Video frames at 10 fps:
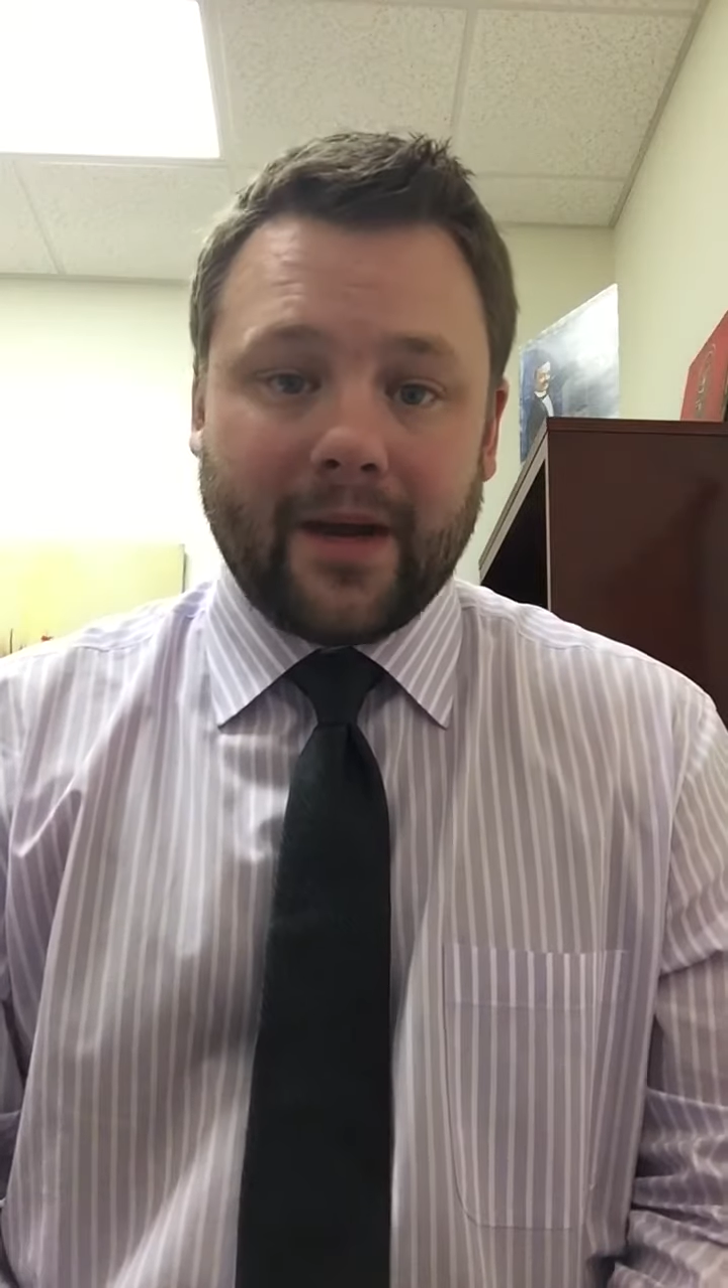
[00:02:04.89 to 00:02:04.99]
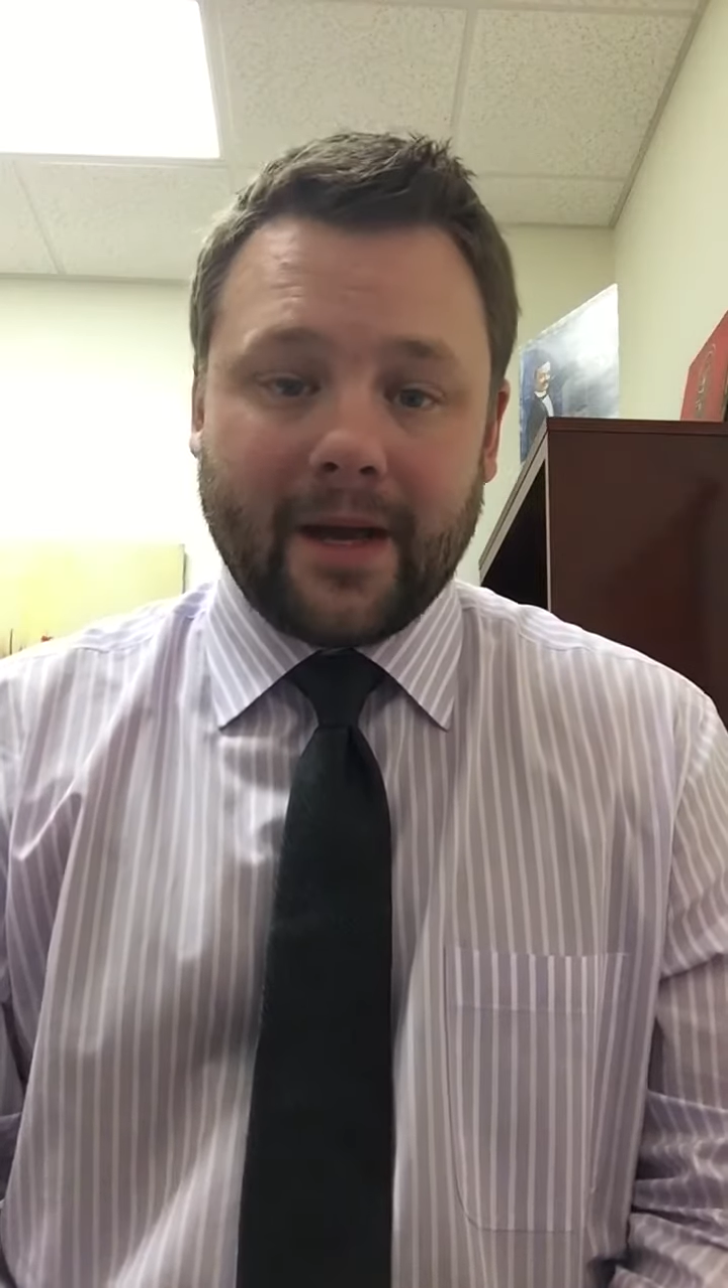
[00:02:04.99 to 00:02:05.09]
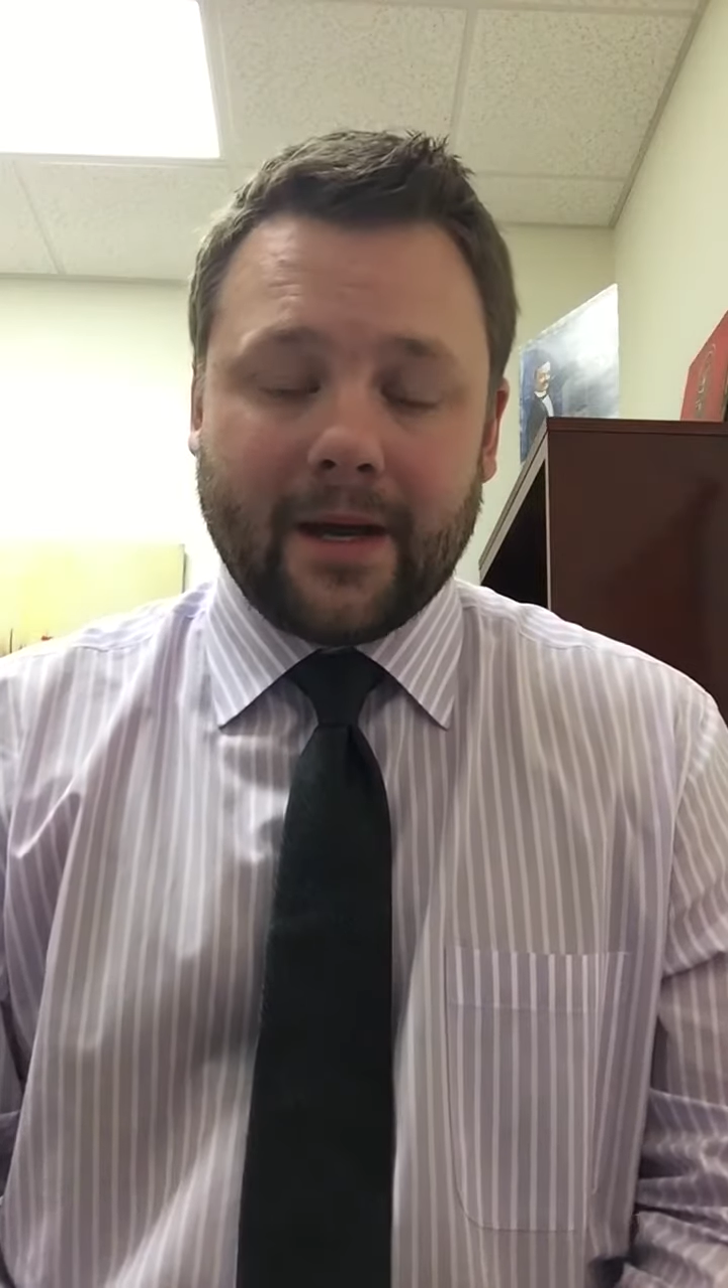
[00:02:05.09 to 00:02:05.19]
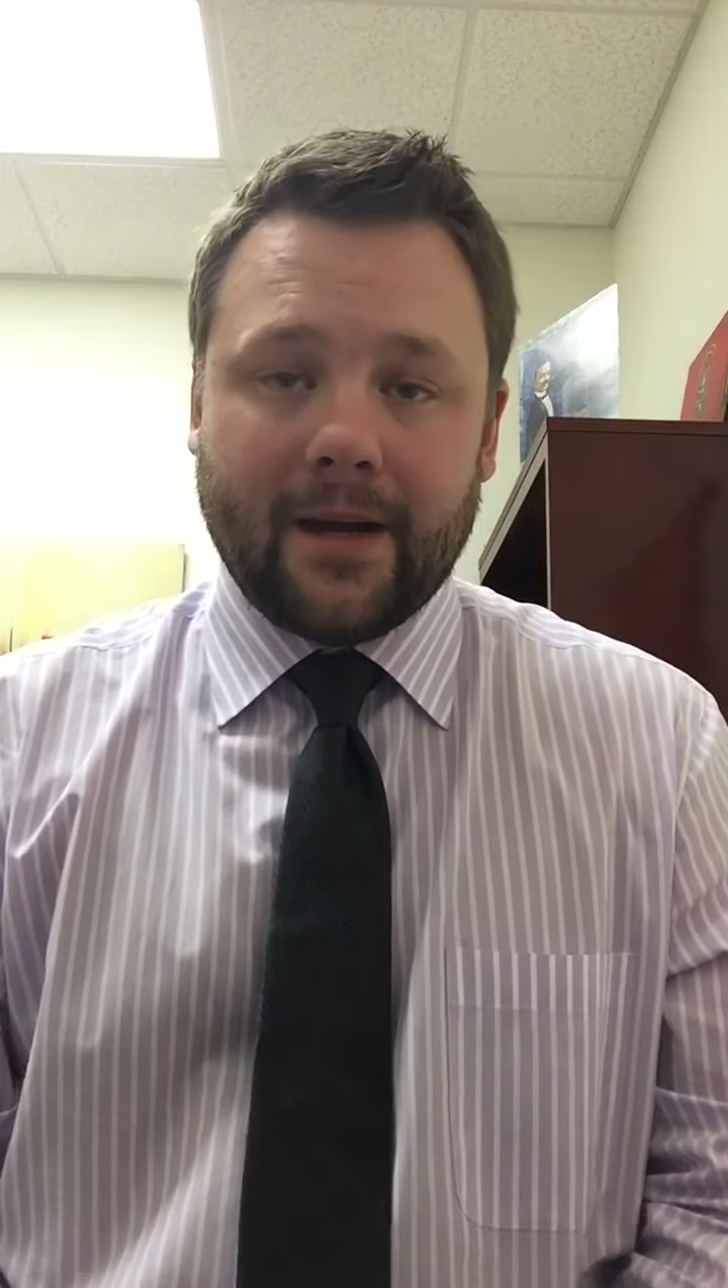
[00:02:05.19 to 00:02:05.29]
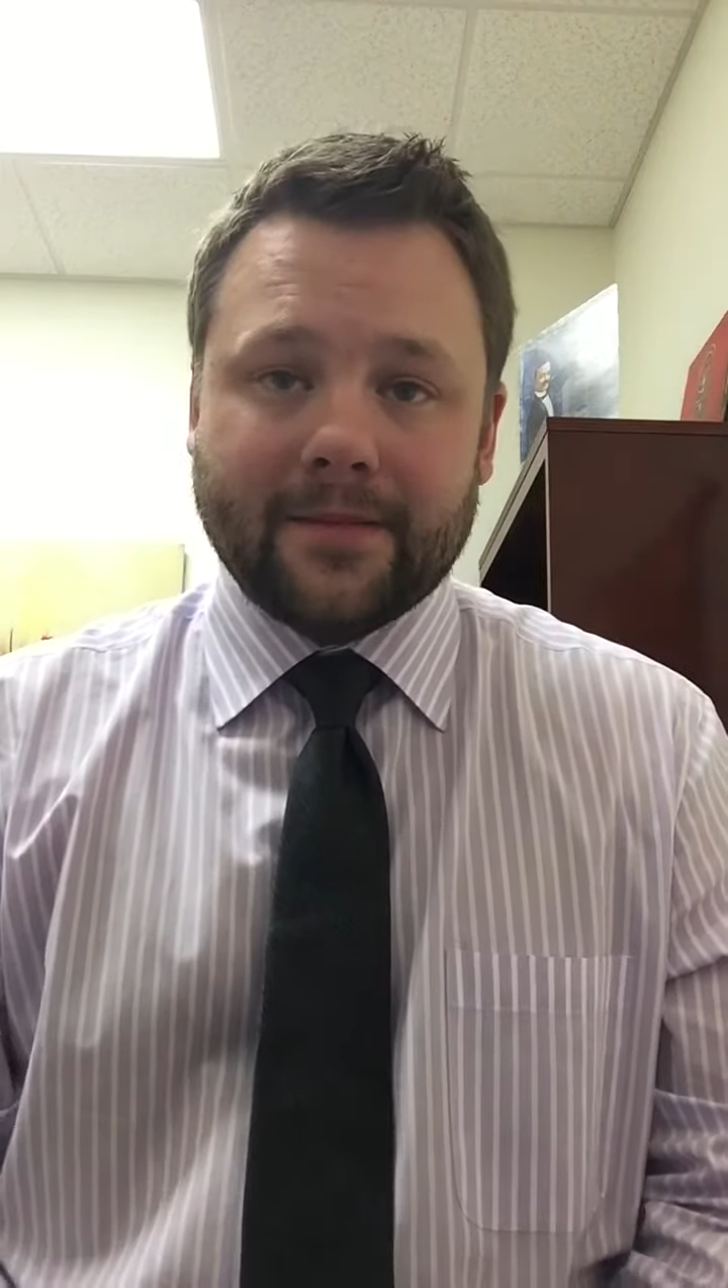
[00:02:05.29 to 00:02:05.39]

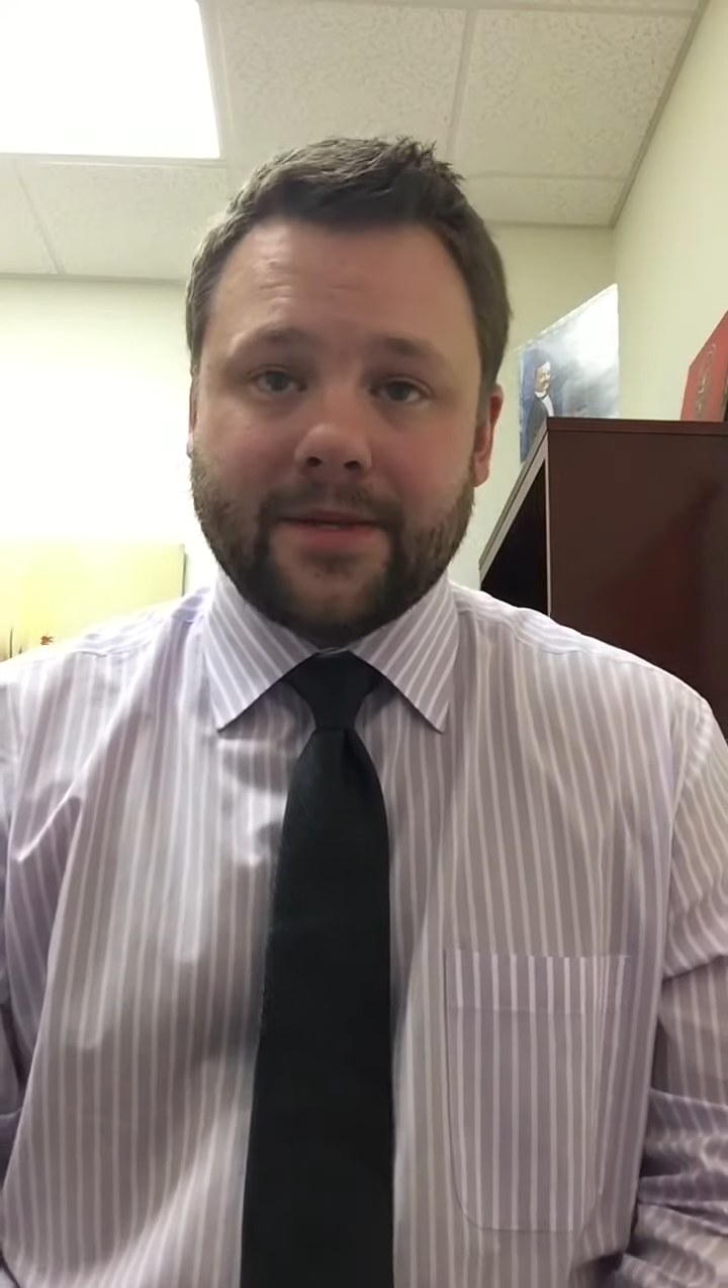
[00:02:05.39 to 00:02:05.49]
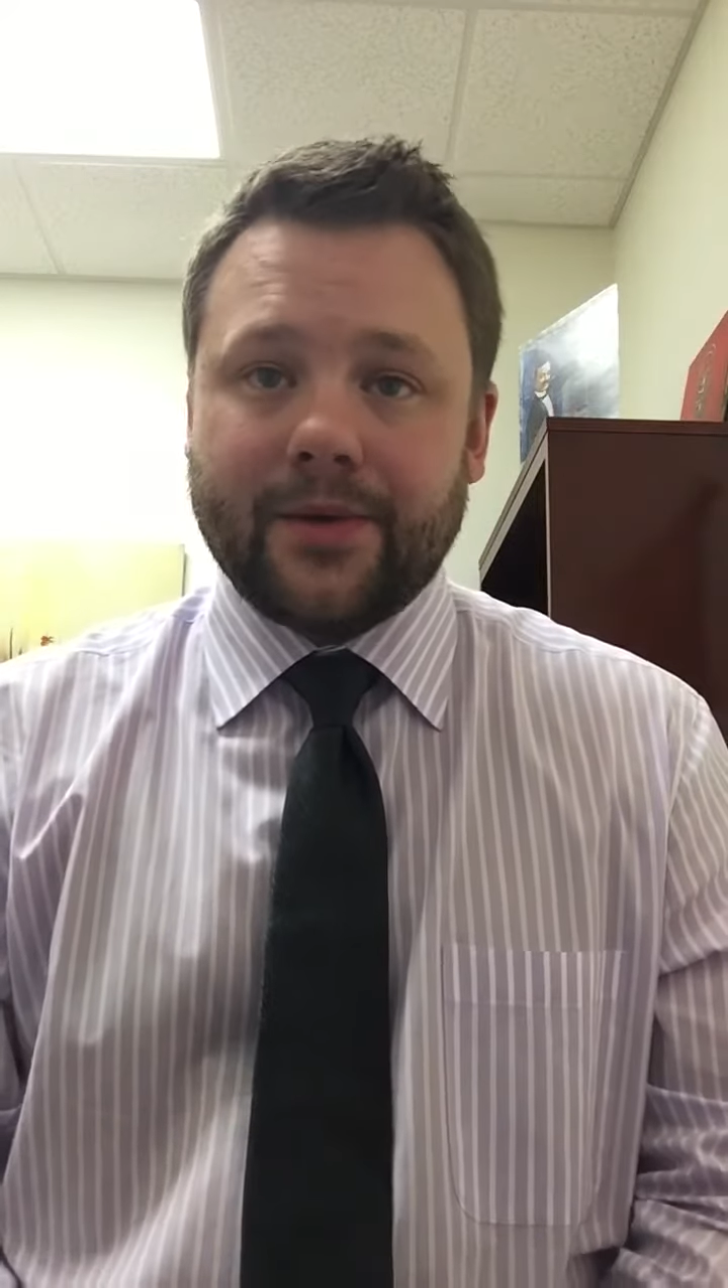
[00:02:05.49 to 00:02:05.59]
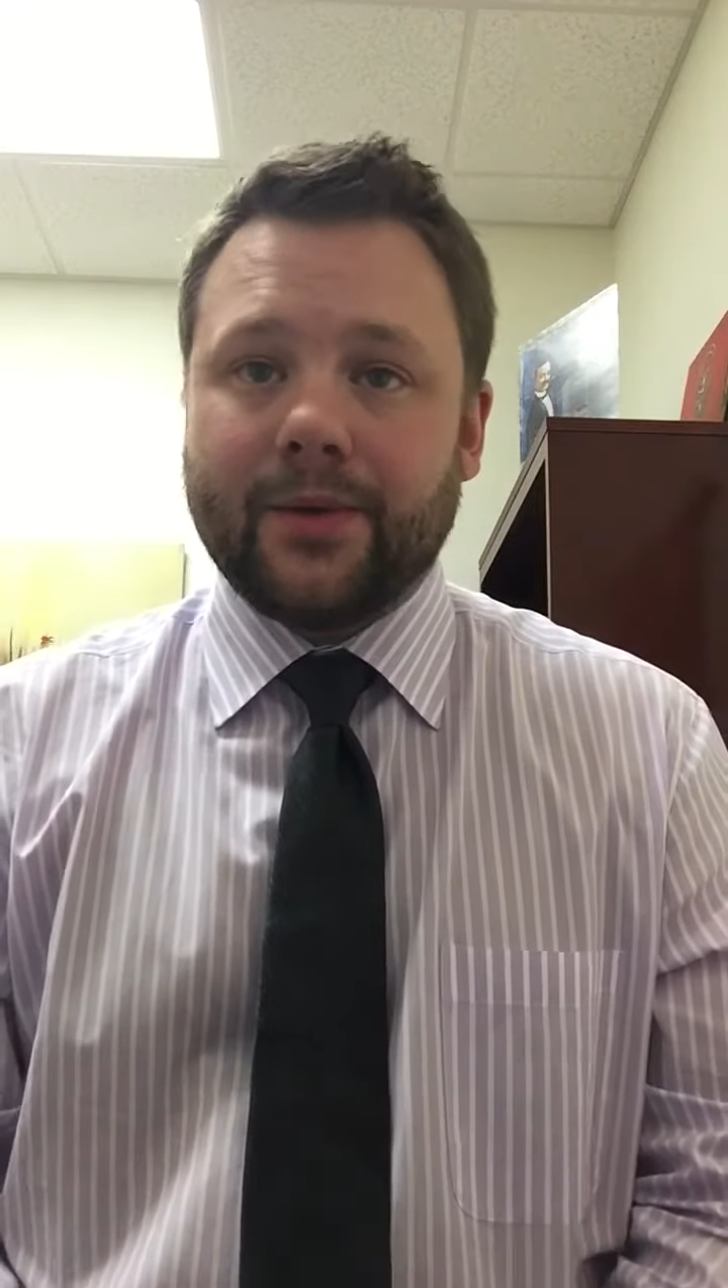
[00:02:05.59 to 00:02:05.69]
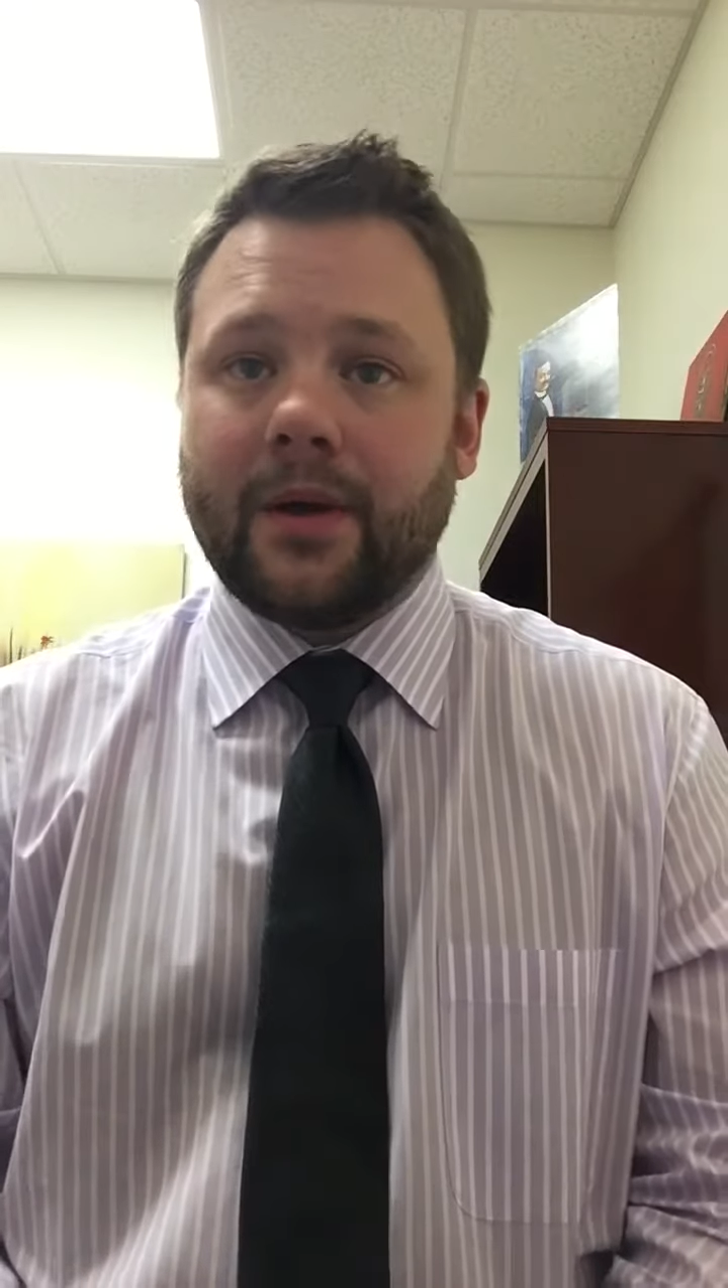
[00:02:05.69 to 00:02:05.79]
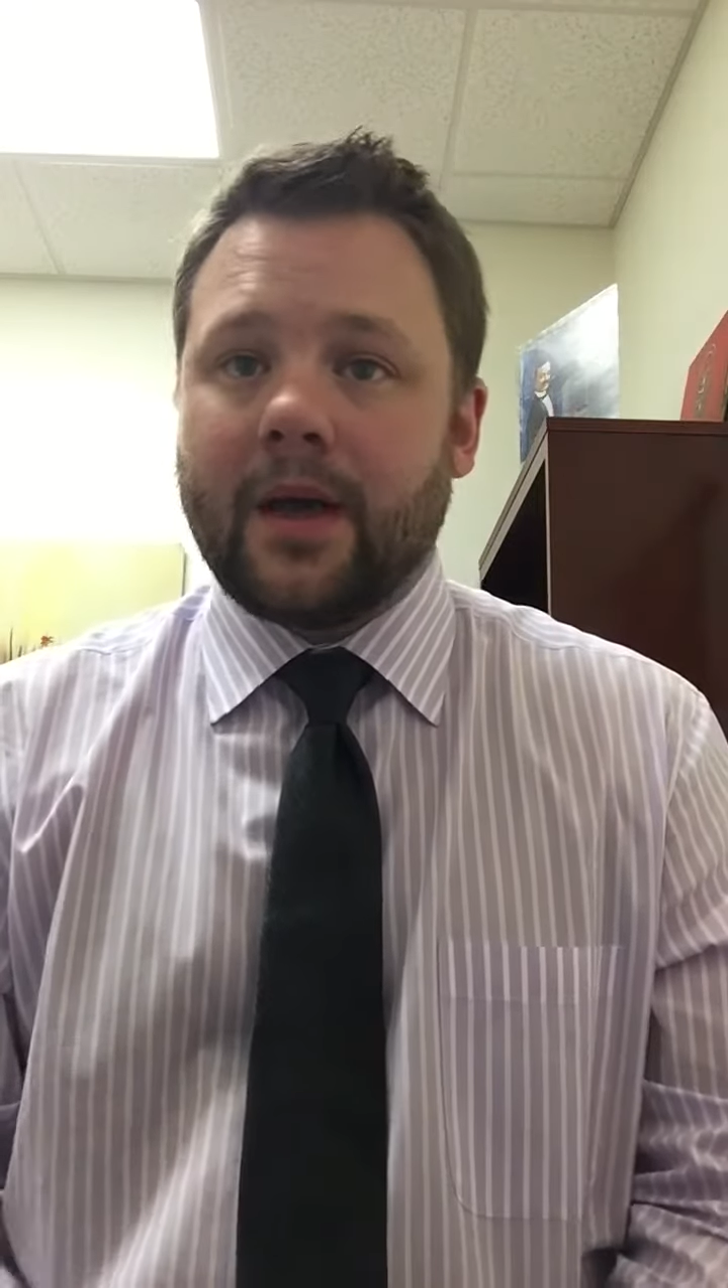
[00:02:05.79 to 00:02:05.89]
and Comp
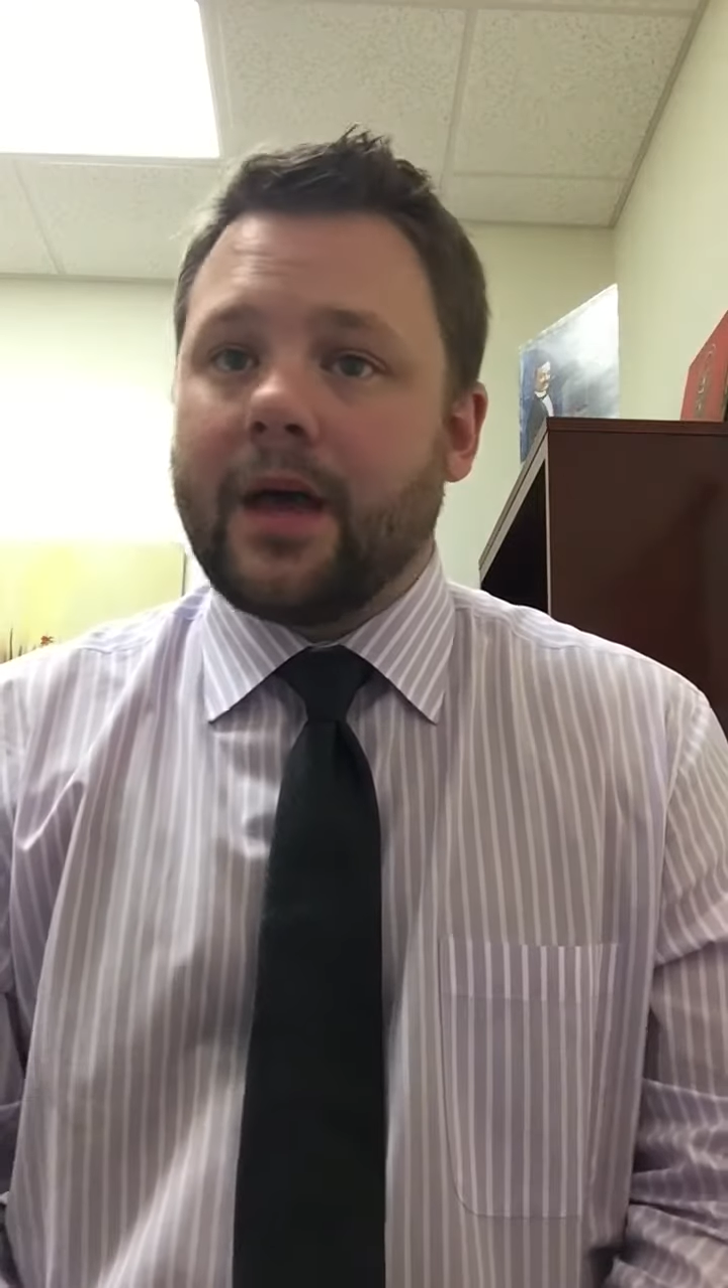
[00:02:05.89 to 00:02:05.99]
2.